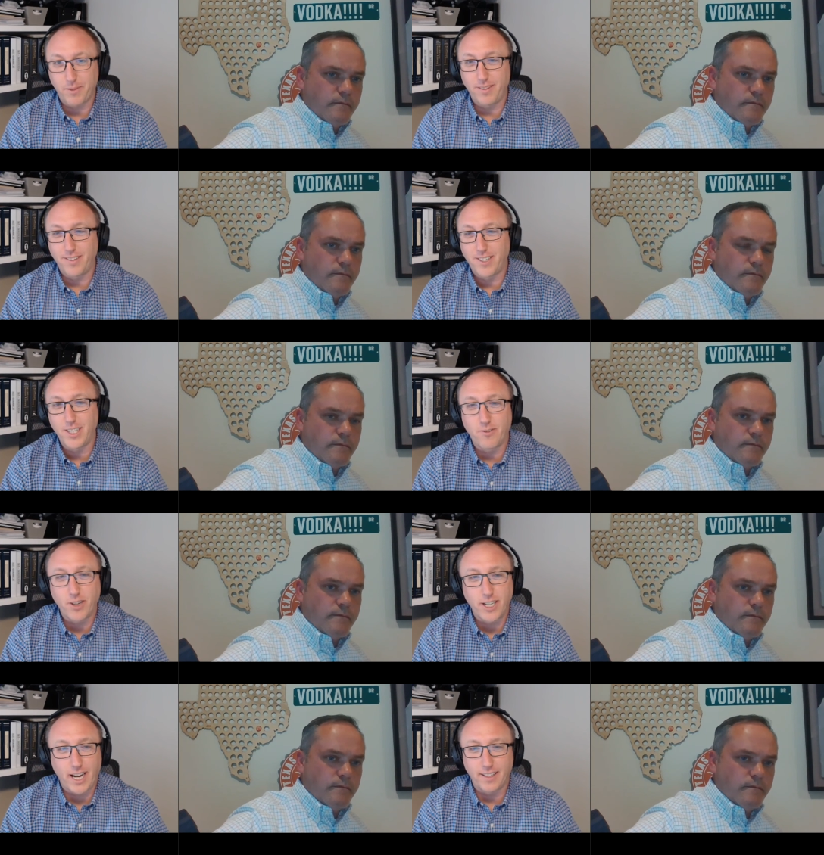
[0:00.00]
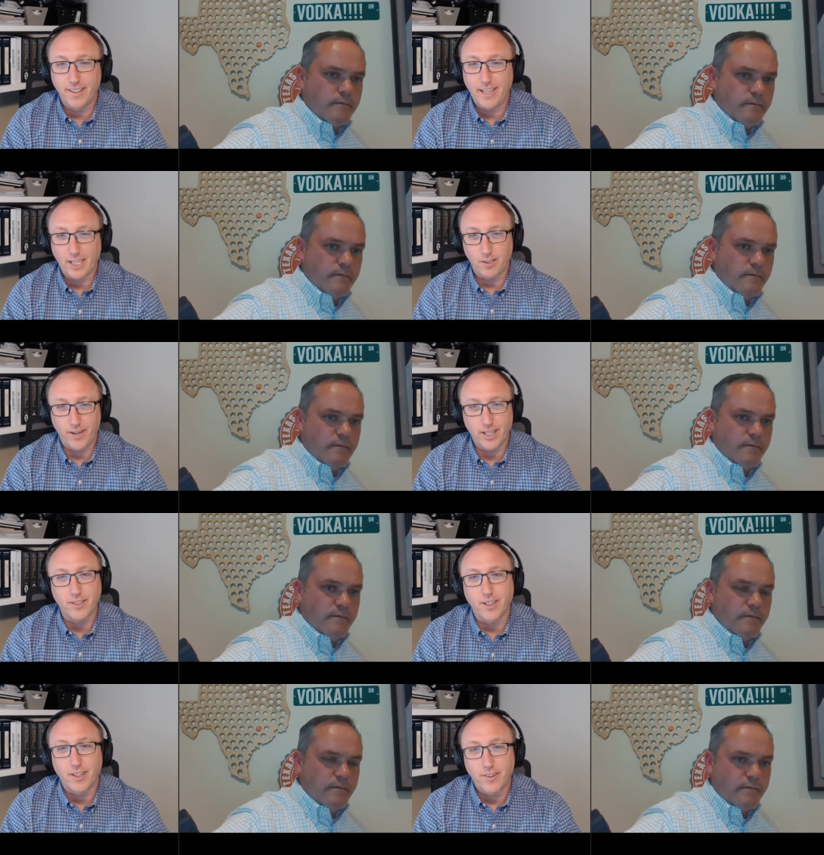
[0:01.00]
Speaker 1: up, she's redialing the next
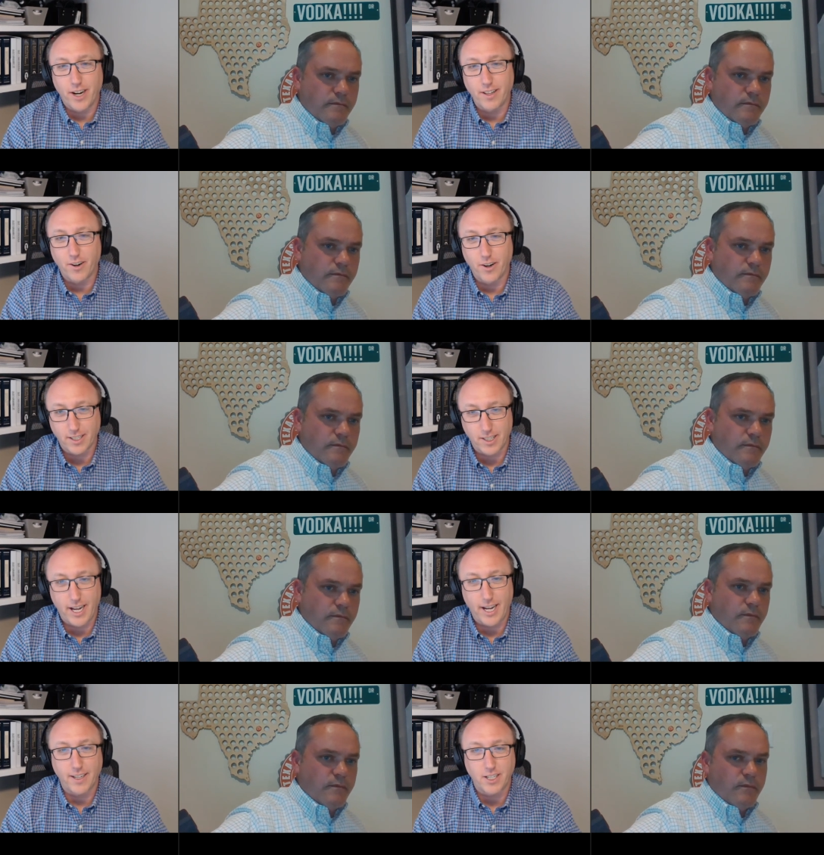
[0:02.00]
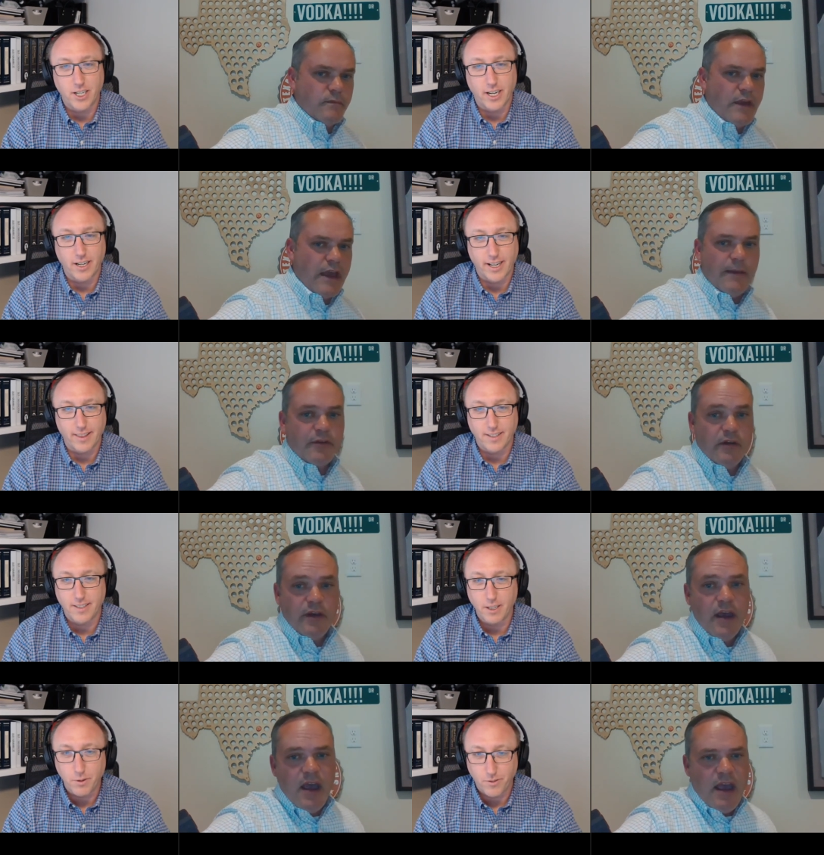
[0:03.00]
investor, right? Her next client that she can yeah,
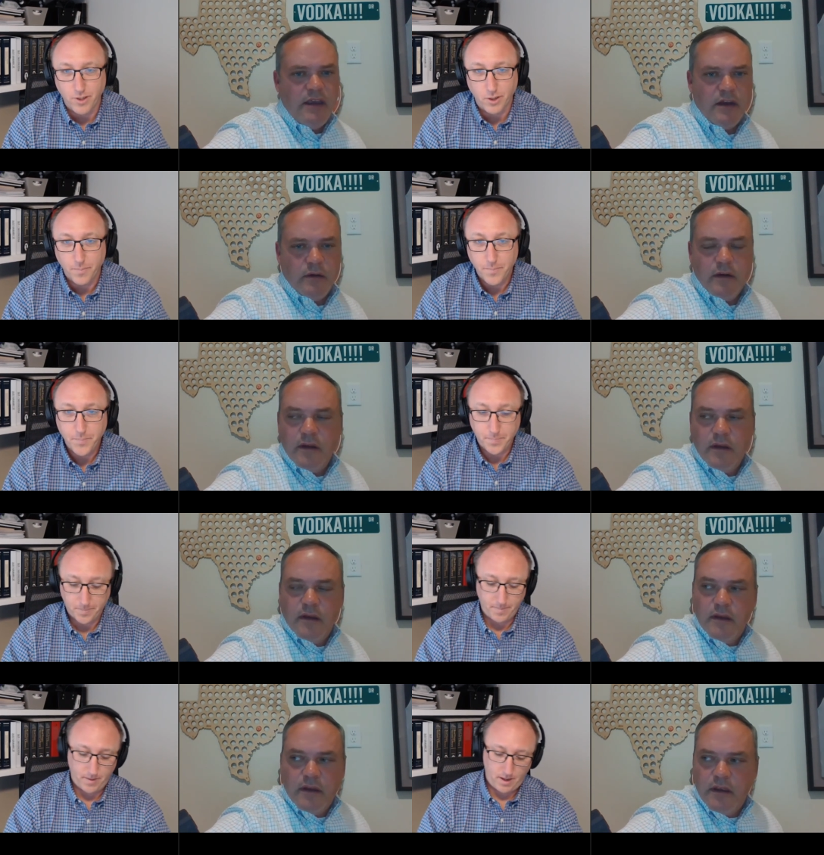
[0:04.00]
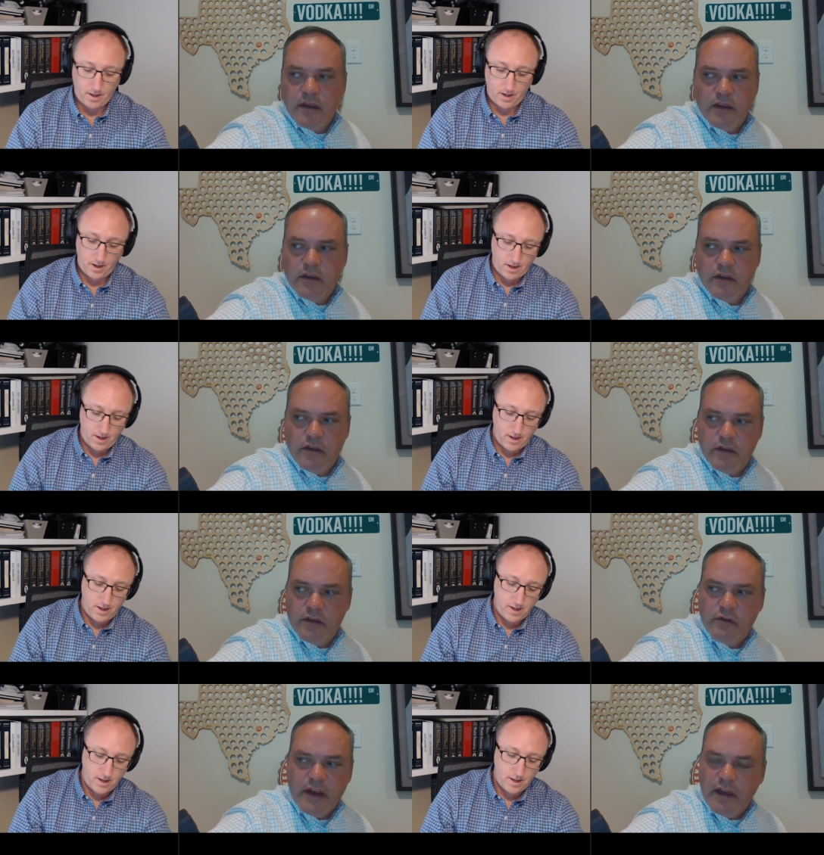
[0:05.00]
get this deal moved to. No,
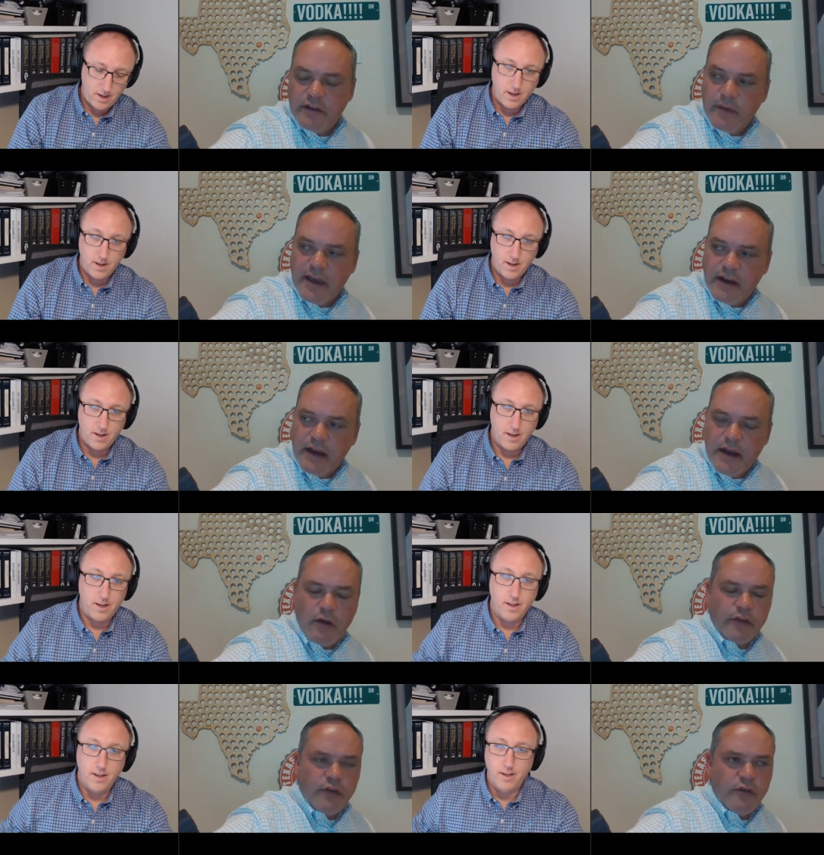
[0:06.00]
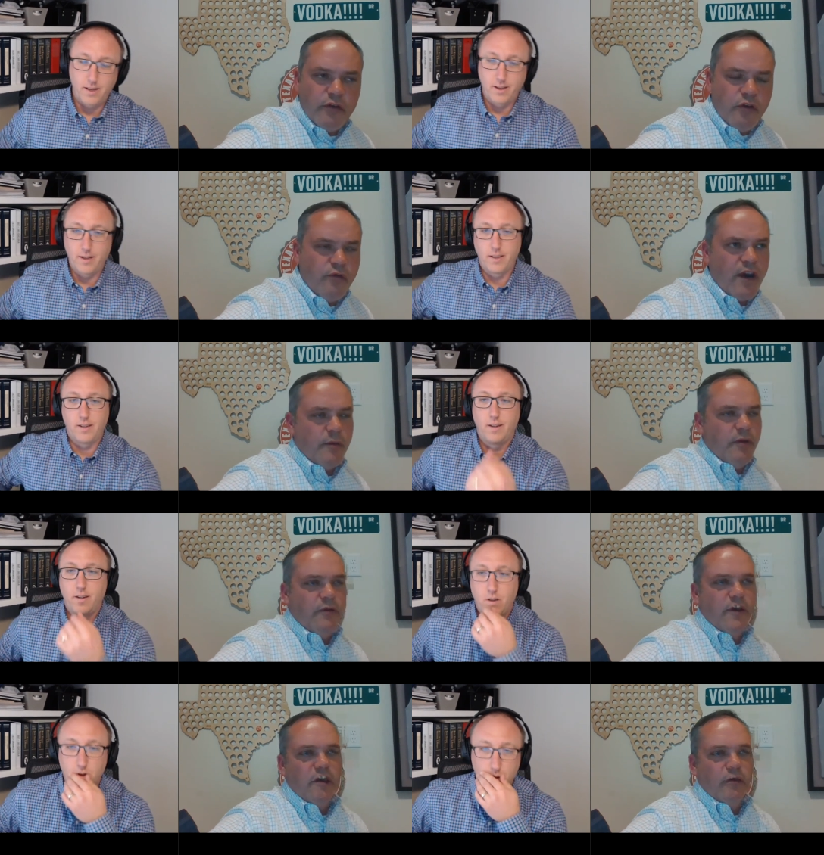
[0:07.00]
Speaker 2: you nailed it, man. And also, you've got to
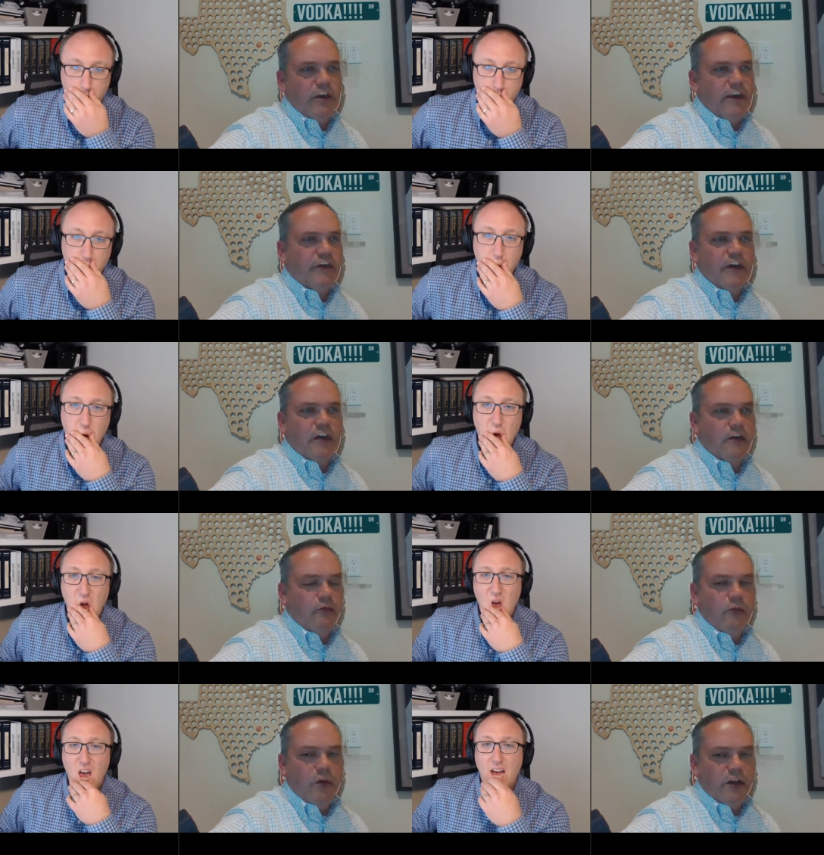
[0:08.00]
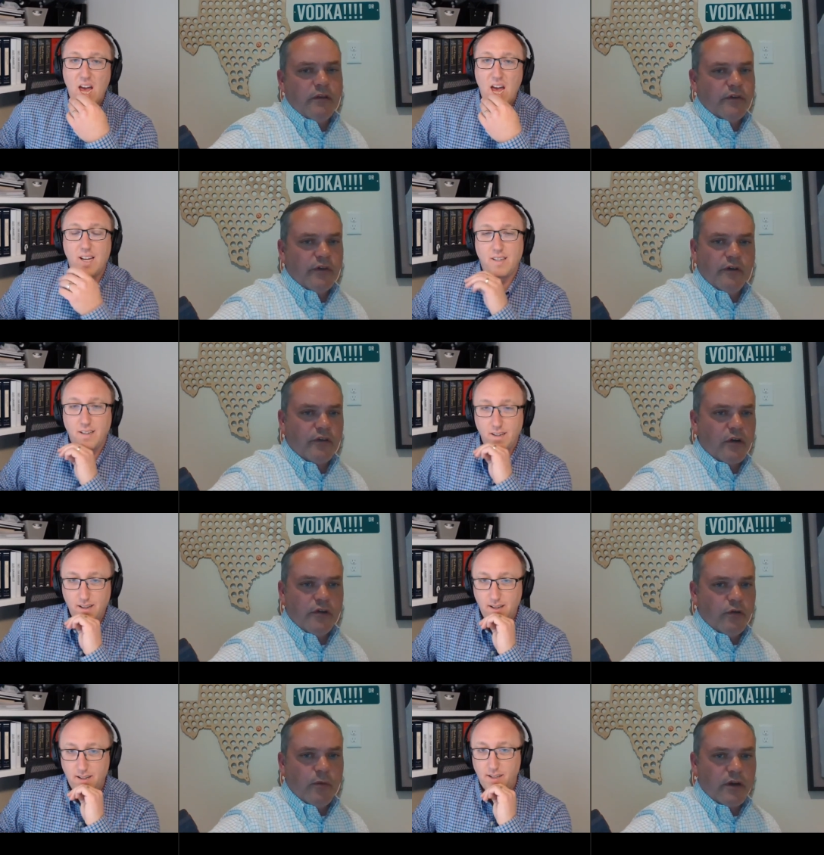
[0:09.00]
be very realistic on what the
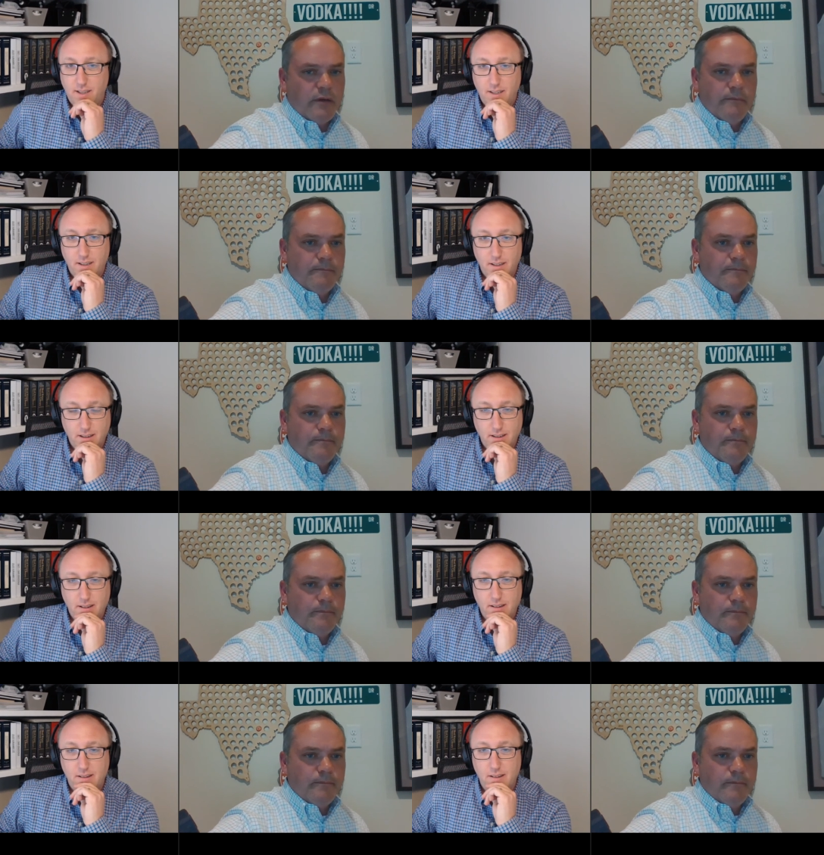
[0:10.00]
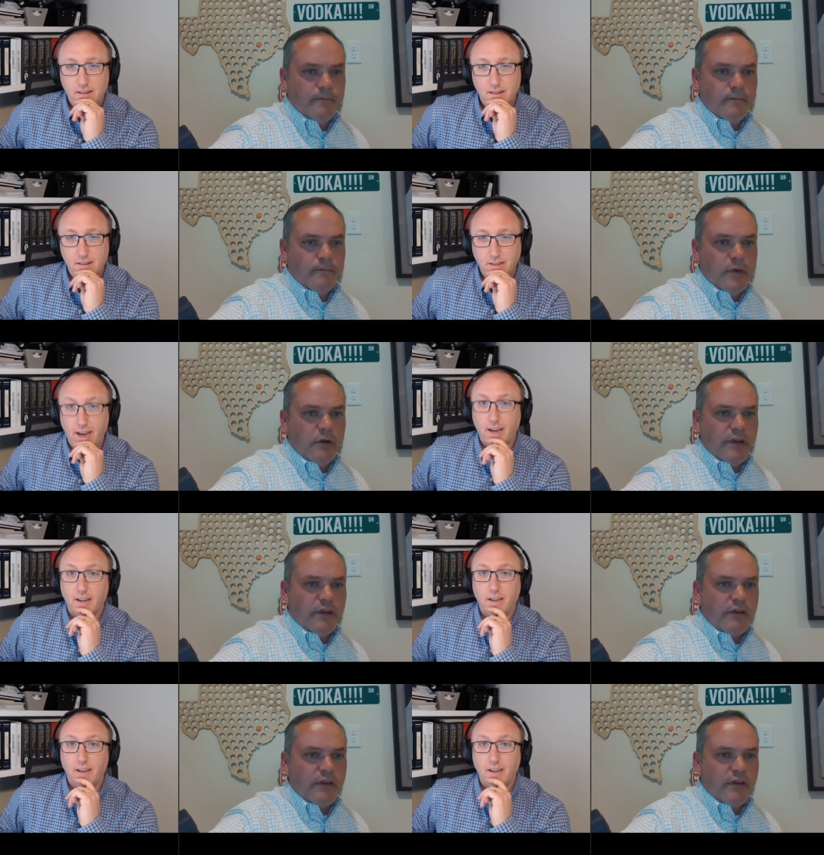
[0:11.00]
returns are in your market. Yeah.